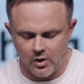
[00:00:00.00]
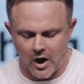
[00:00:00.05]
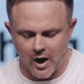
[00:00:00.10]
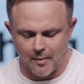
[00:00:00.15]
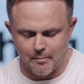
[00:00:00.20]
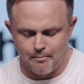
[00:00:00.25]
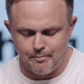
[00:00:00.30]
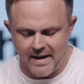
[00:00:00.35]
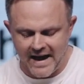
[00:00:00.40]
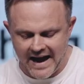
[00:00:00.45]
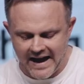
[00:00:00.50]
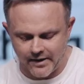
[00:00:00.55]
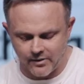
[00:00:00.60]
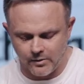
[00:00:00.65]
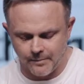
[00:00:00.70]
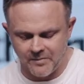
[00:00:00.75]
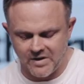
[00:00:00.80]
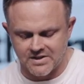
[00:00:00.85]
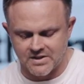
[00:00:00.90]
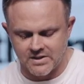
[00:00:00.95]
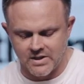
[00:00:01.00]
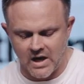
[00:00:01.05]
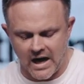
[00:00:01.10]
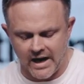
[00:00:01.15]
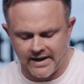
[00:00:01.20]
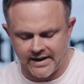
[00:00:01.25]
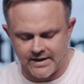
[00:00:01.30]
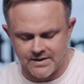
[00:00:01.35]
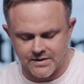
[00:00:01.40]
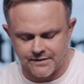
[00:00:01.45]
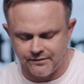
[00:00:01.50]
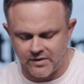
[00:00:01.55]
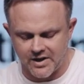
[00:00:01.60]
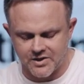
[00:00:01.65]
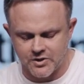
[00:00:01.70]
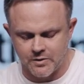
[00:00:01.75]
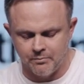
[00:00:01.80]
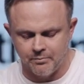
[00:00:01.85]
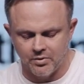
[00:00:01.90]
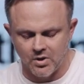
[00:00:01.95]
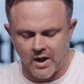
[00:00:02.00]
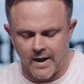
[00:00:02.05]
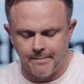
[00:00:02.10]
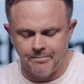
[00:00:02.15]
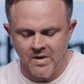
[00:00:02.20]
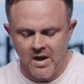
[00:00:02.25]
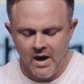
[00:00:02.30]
our battle is not against flesh and blood.